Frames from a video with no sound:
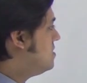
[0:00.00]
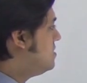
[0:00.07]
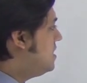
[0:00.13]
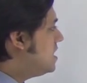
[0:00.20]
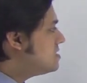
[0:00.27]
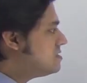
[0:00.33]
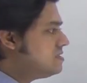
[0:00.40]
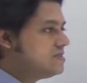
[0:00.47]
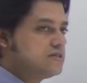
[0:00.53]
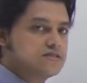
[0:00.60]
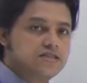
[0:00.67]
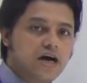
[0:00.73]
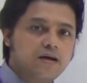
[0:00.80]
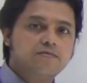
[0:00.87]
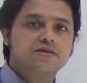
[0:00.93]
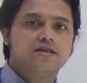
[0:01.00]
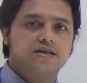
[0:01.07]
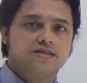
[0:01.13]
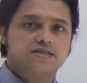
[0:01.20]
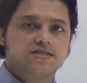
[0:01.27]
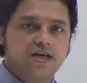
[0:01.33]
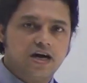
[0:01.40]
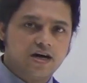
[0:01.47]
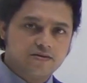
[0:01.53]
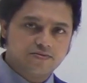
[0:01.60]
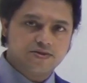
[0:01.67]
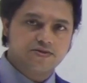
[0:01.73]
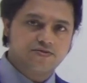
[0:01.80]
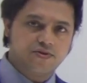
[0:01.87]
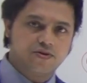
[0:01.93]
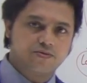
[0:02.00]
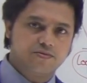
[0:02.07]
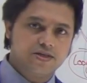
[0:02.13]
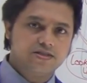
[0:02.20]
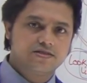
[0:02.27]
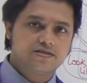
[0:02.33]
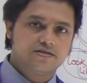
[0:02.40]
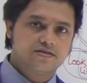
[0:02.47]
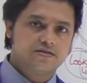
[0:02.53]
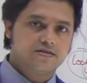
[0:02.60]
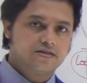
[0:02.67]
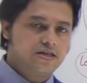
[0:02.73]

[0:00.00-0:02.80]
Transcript: Next is the dermatitis herpetiformis.